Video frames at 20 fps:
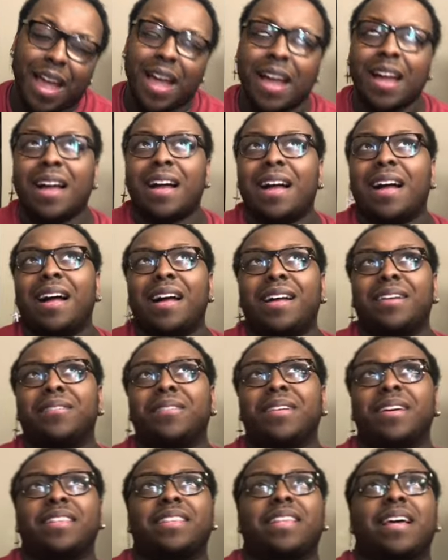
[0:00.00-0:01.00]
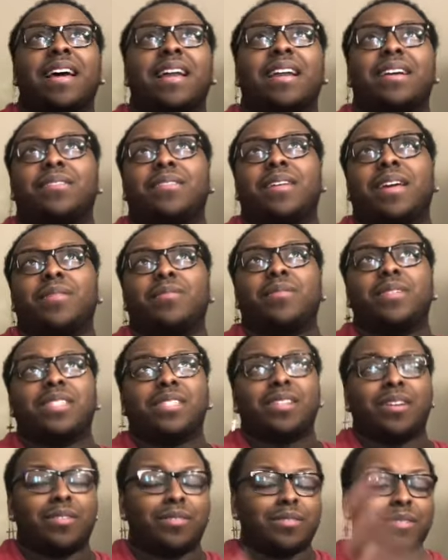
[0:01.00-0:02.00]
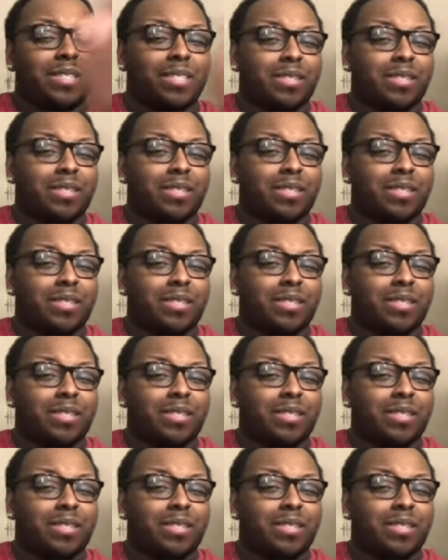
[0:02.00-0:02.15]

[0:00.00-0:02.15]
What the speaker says: I don't get that. I don't get, we sold